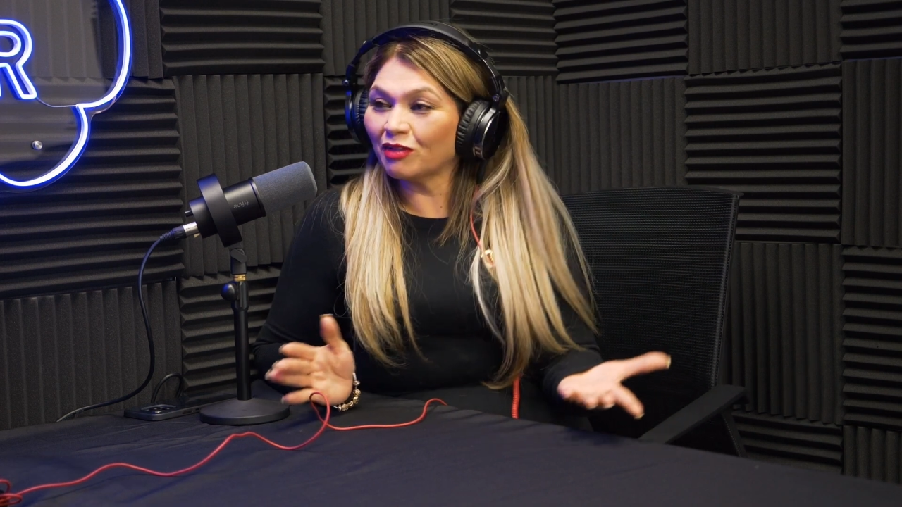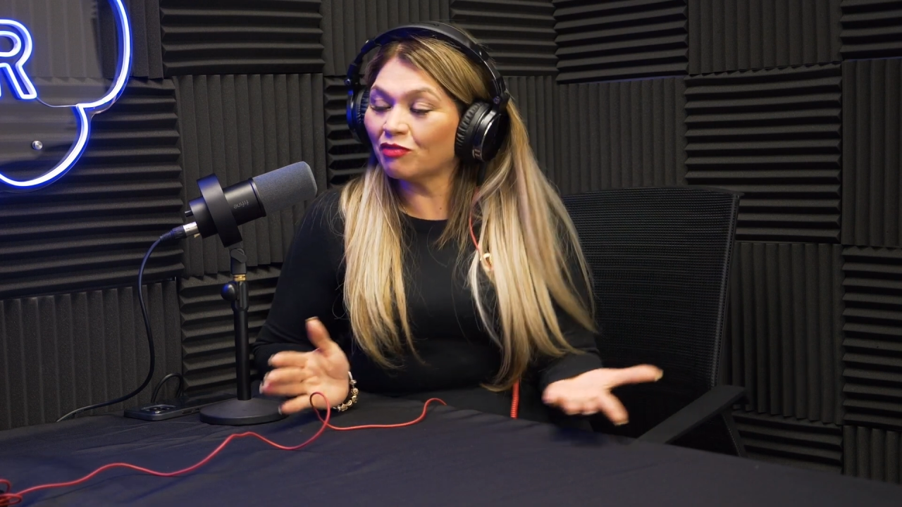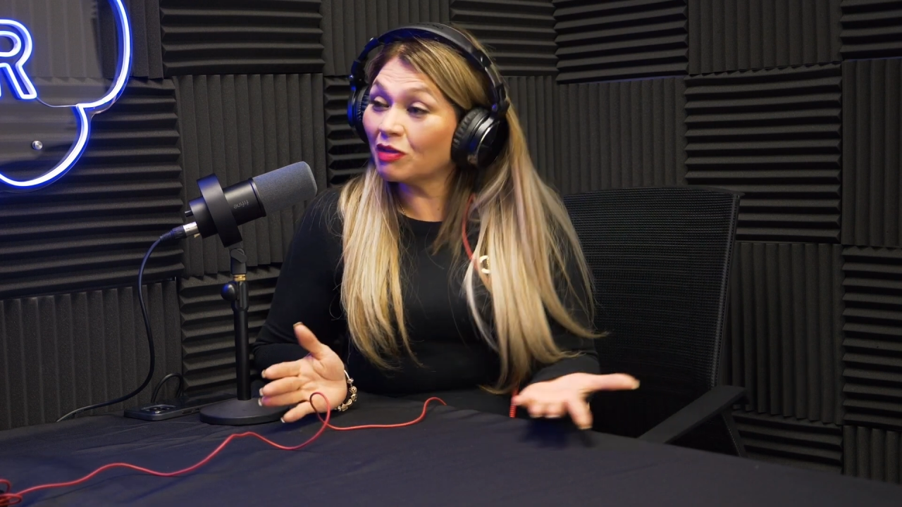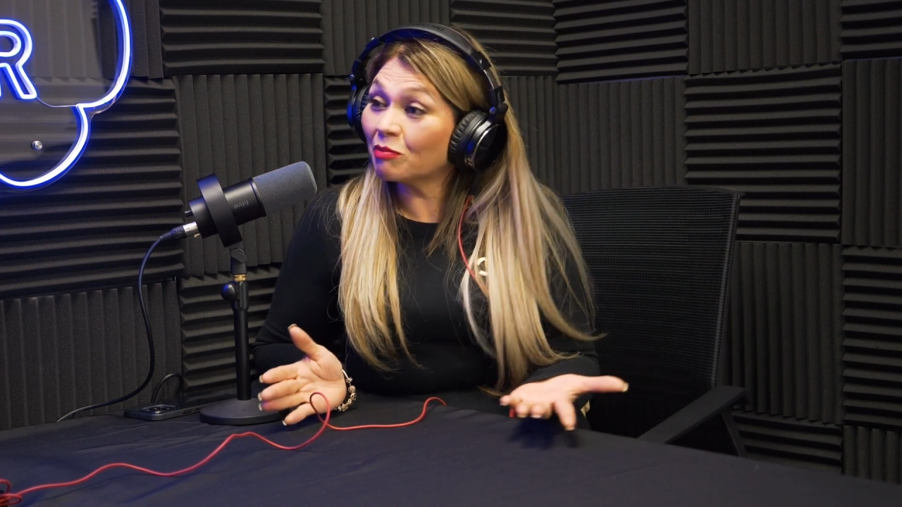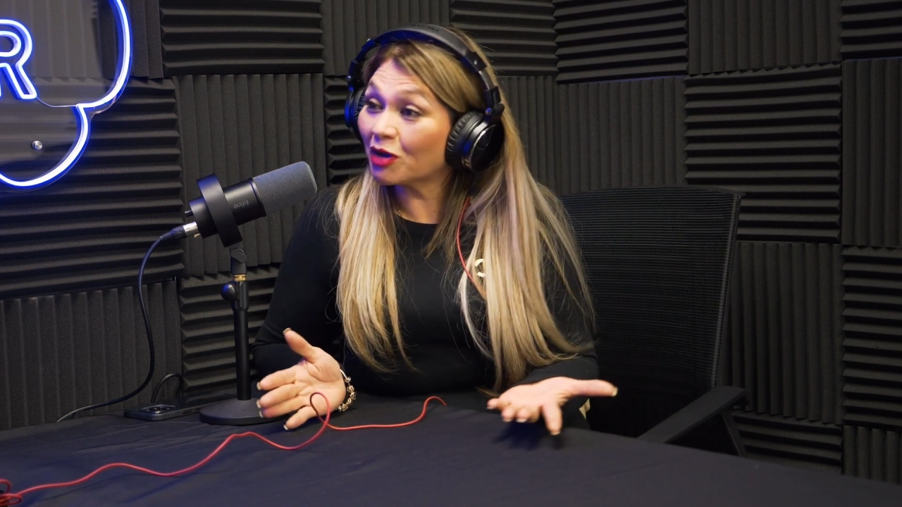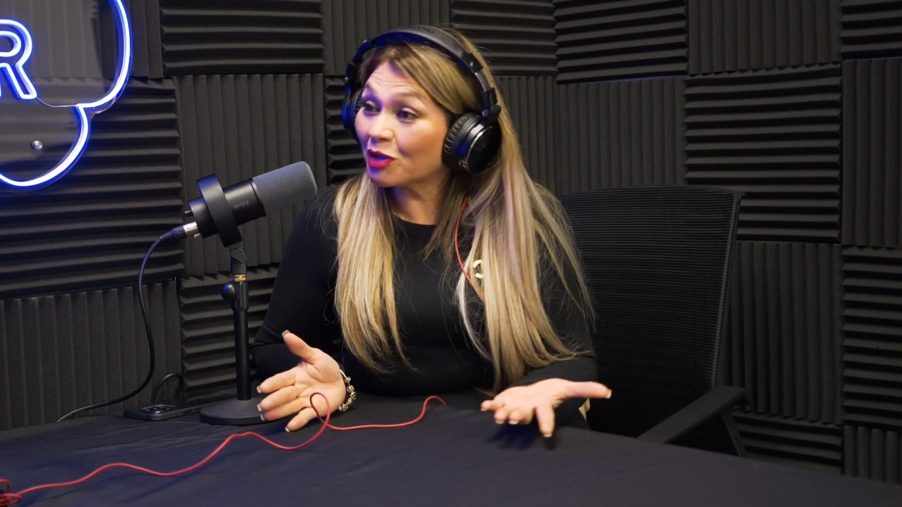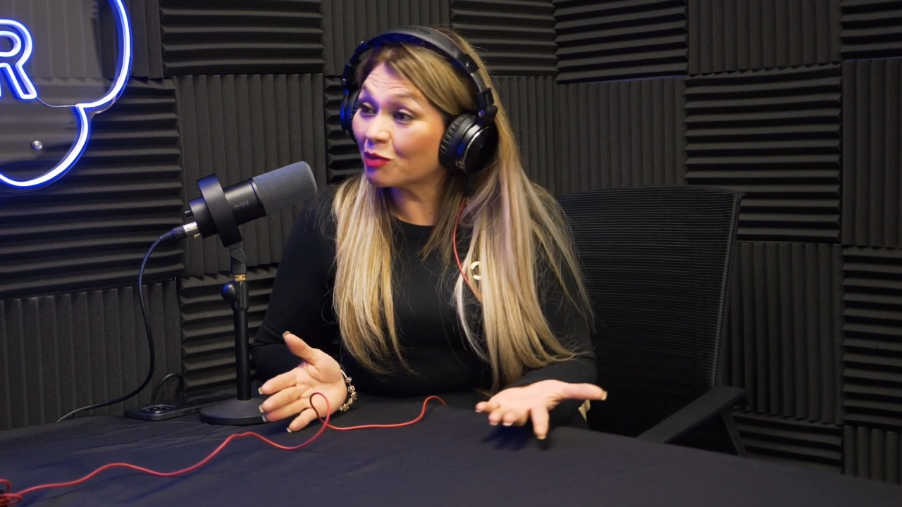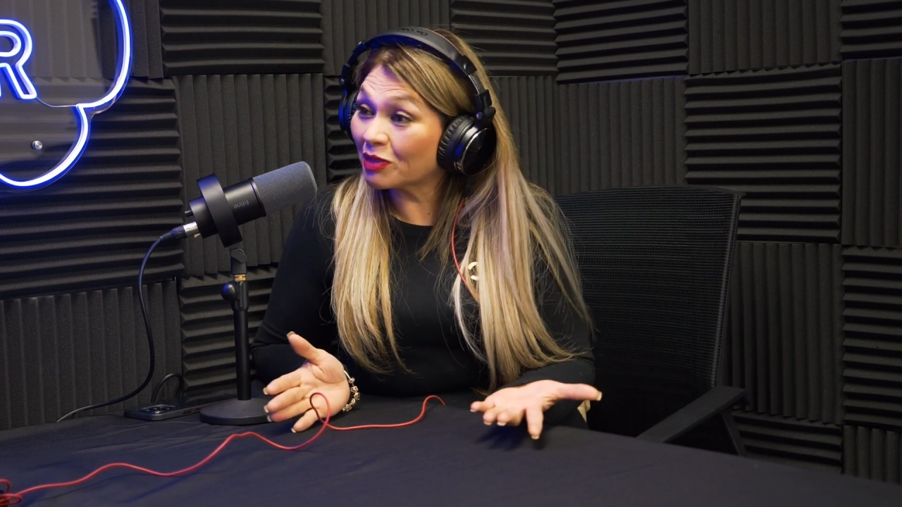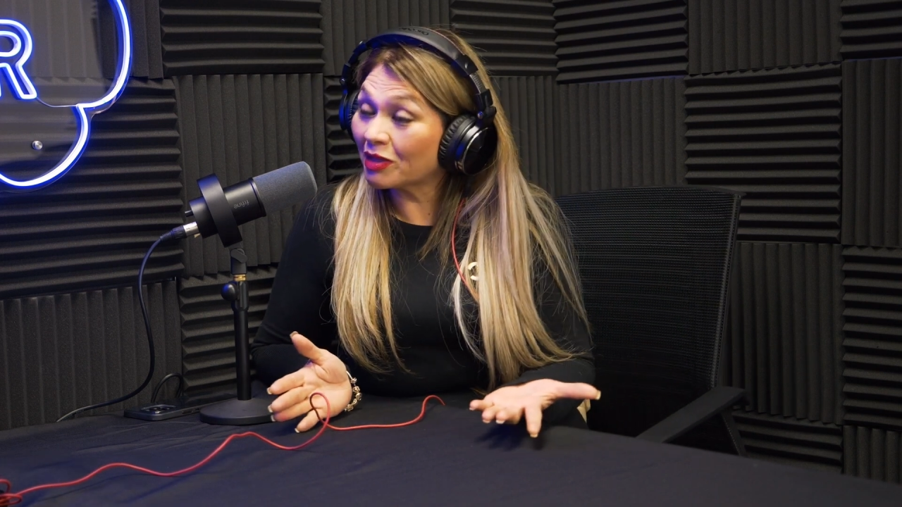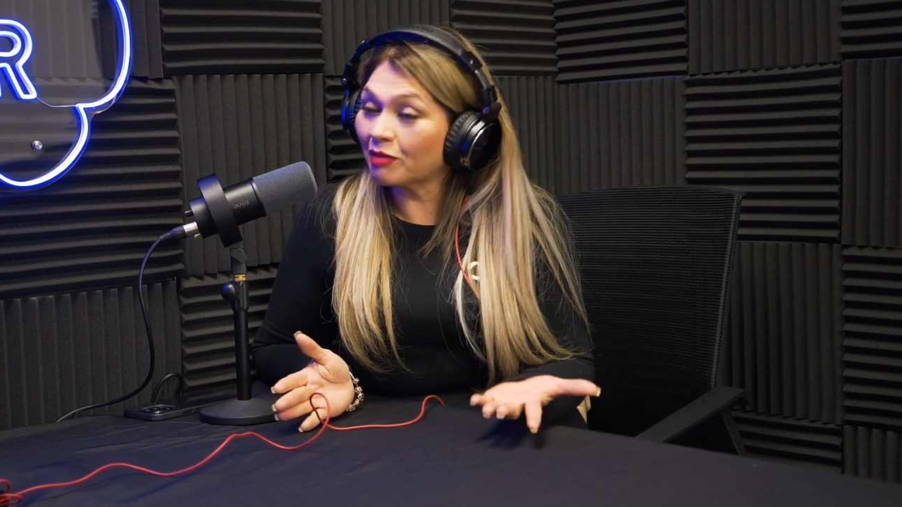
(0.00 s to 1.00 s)
the flea market
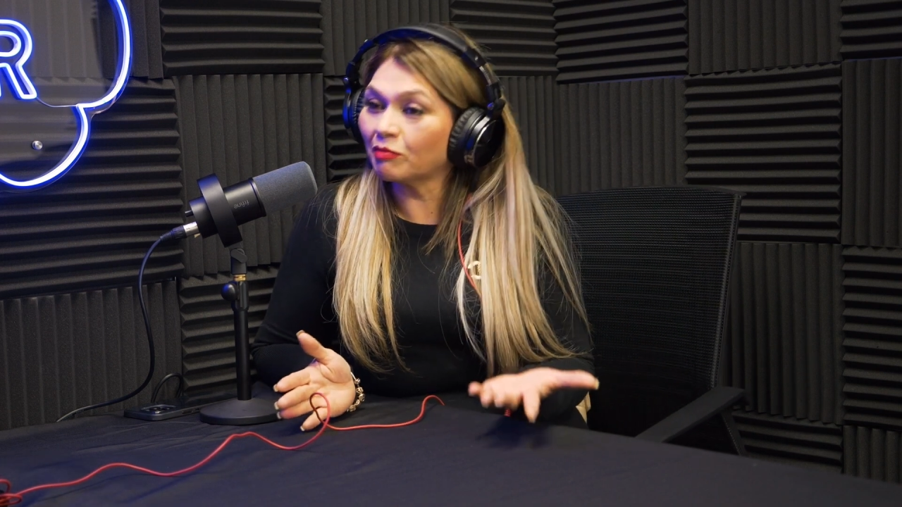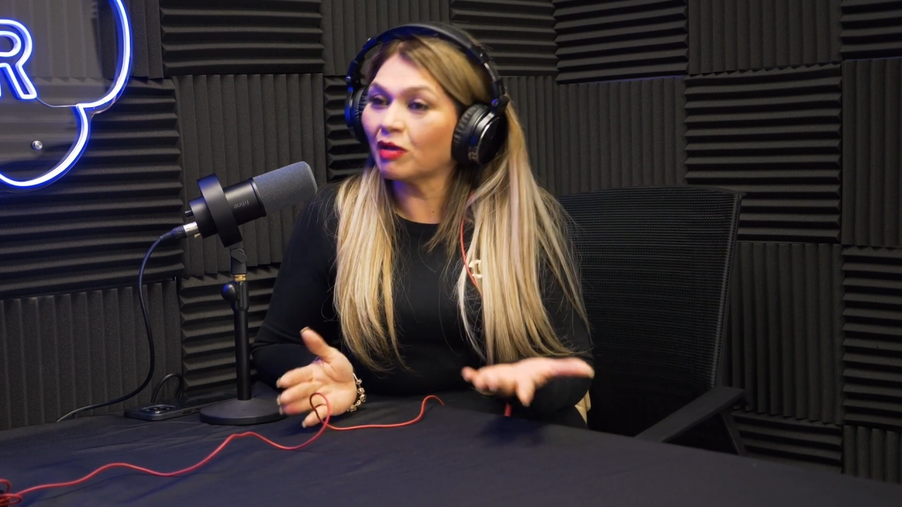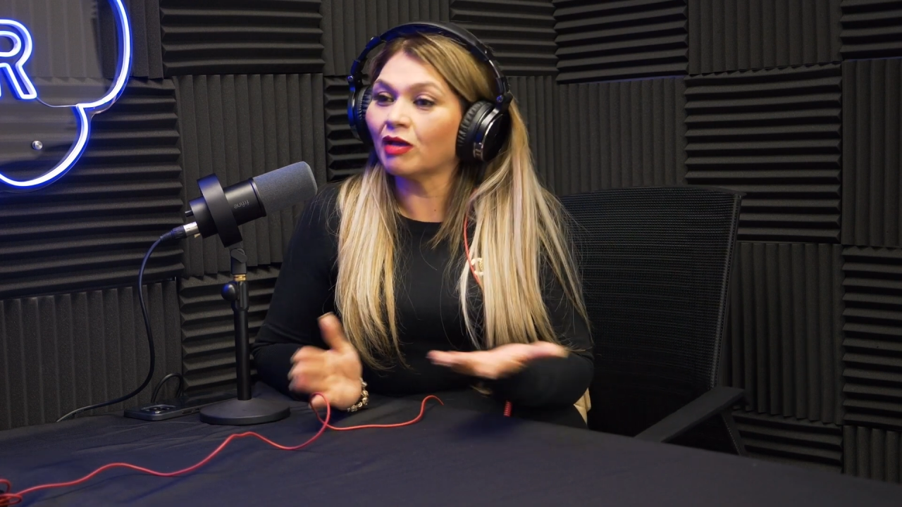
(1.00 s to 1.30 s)
with him.